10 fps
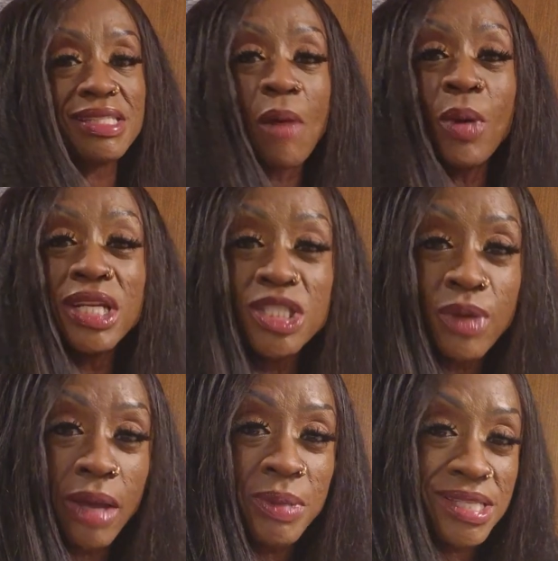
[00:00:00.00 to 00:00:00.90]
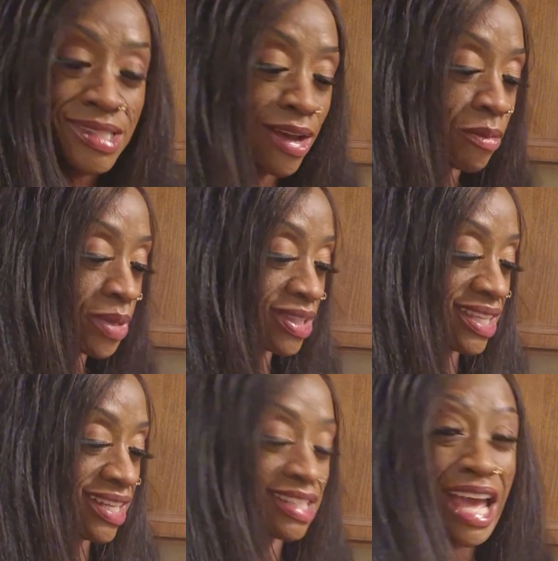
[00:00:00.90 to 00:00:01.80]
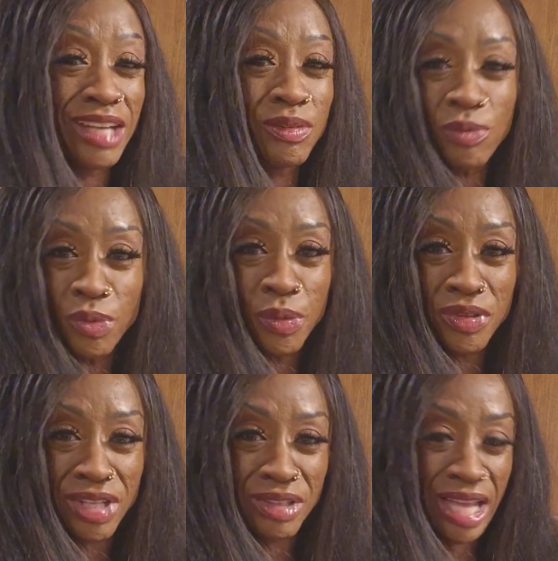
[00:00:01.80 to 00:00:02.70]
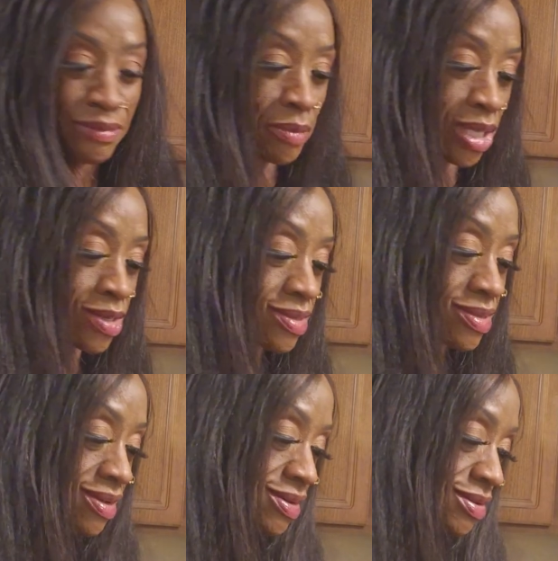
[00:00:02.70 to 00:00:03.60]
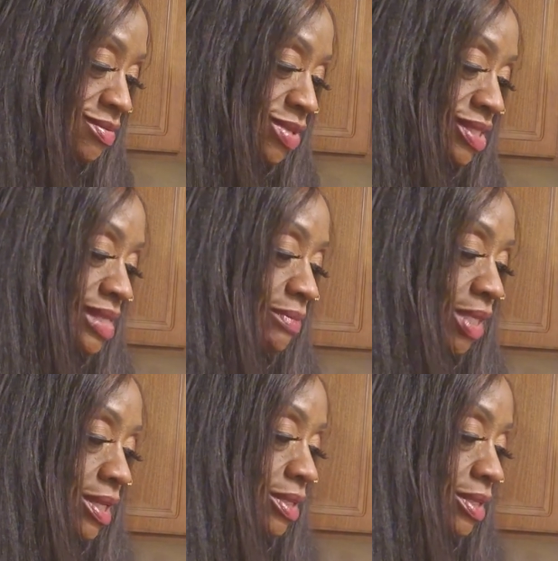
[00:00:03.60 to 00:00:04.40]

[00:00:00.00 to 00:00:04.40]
I want to try a piece now, but then it kind of ruined the like meal when it's time to eat